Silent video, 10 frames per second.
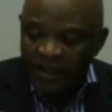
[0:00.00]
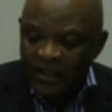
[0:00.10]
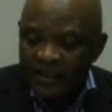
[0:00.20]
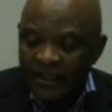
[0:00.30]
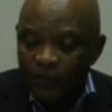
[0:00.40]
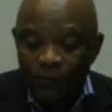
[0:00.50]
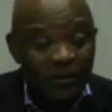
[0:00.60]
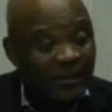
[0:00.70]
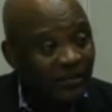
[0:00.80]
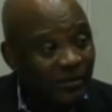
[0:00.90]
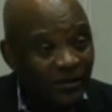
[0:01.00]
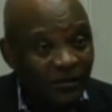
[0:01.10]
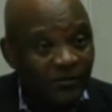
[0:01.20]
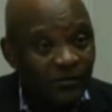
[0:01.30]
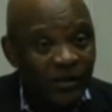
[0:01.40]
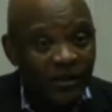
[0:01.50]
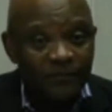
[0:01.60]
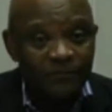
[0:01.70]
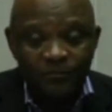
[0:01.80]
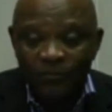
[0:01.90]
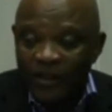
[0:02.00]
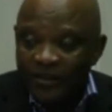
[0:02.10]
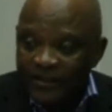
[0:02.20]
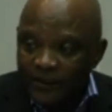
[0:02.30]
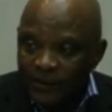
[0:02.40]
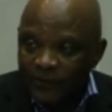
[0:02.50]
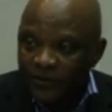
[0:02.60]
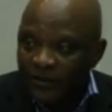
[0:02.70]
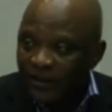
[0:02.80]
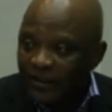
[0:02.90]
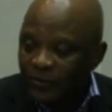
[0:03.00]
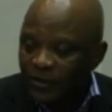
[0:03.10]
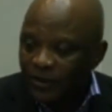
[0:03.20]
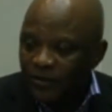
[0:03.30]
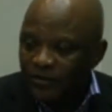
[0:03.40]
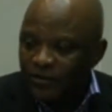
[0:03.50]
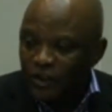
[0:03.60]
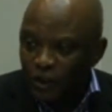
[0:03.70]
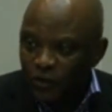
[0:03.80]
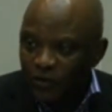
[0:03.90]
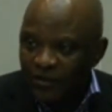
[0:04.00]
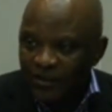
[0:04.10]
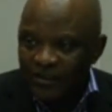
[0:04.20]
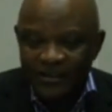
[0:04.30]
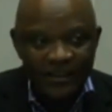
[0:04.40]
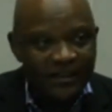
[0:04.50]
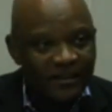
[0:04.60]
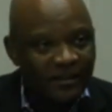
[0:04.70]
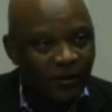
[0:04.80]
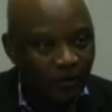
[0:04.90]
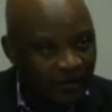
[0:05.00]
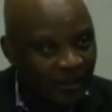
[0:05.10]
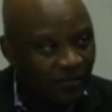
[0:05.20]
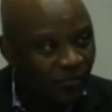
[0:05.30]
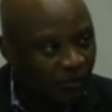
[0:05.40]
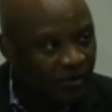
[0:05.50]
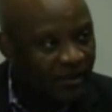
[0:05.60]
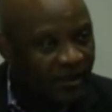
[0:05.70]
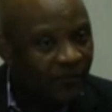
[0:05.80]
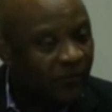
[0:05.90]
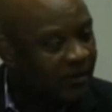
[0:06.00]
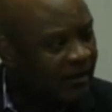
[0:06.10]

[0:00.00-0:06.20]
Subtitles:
Now, what can be done? South Africa, as we all know, is in lockdown mode now for the